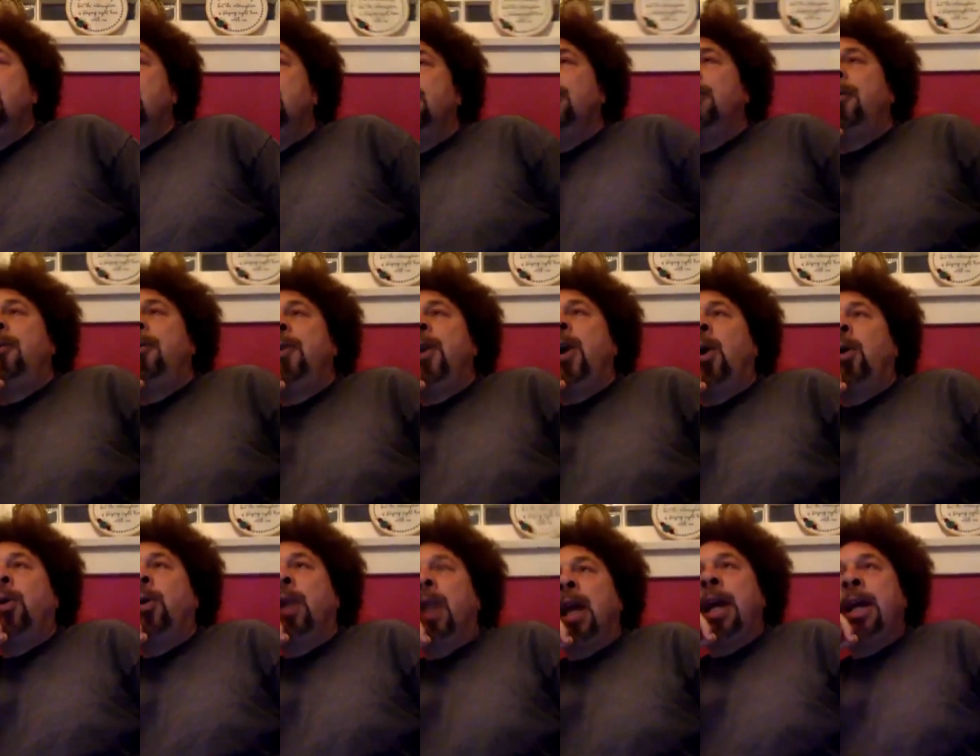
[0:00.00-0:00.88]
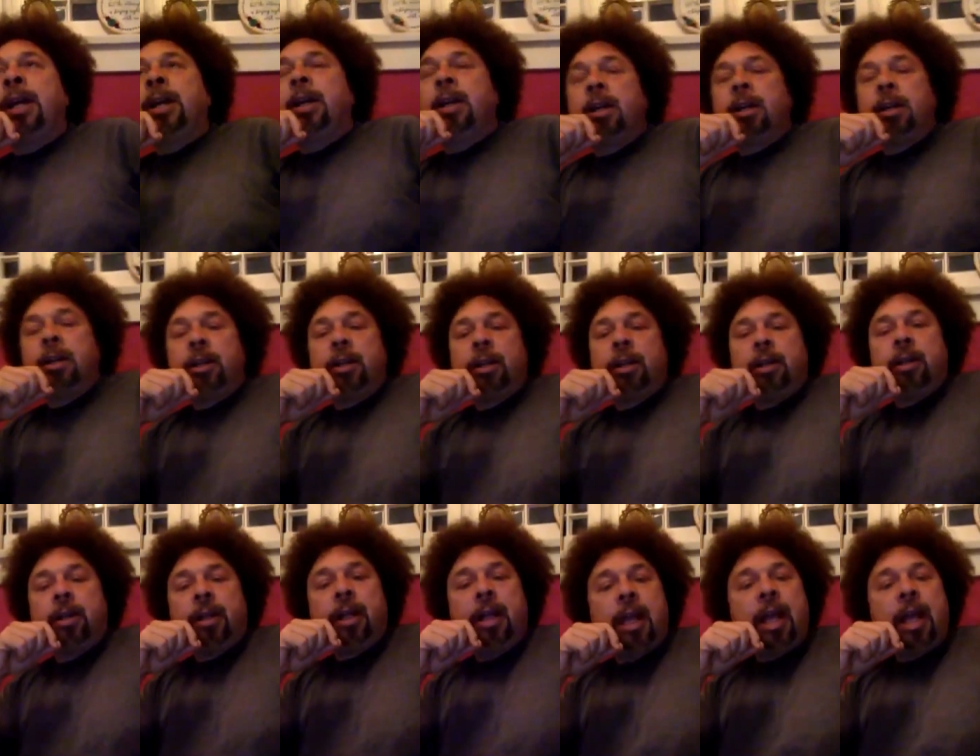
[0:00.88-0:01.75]
felt like
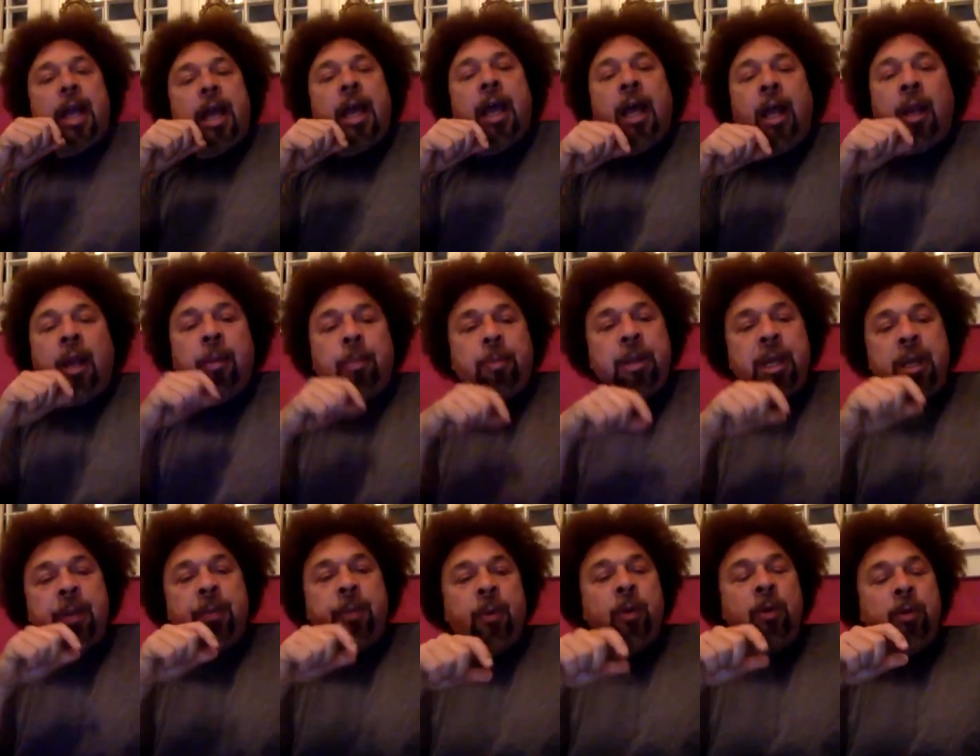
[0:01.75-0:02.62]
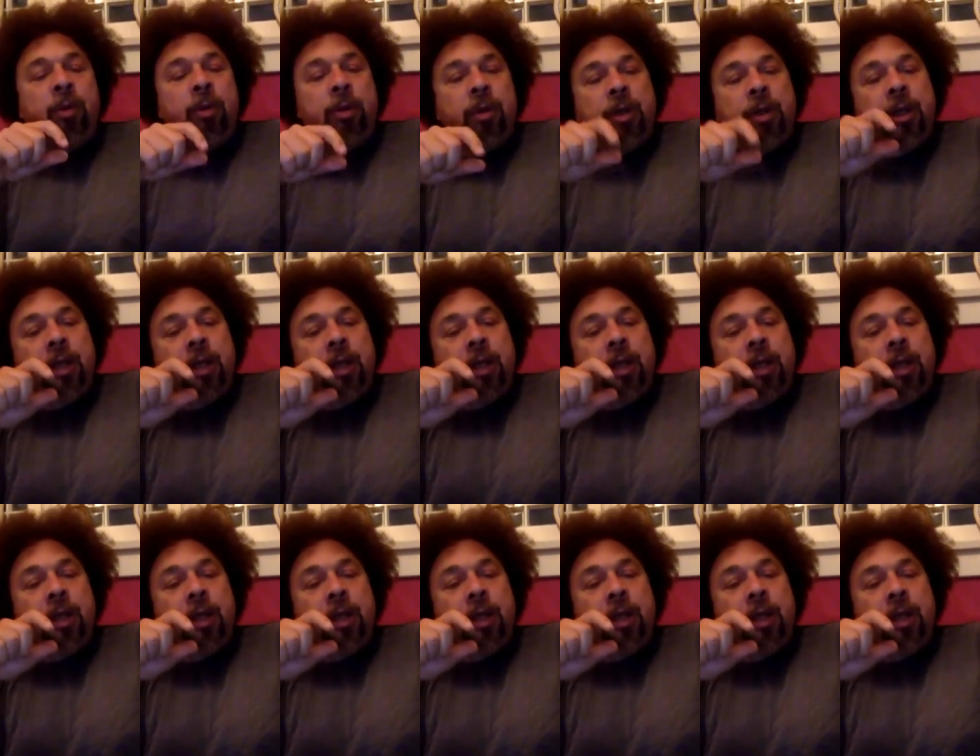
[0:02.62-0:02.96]
hella people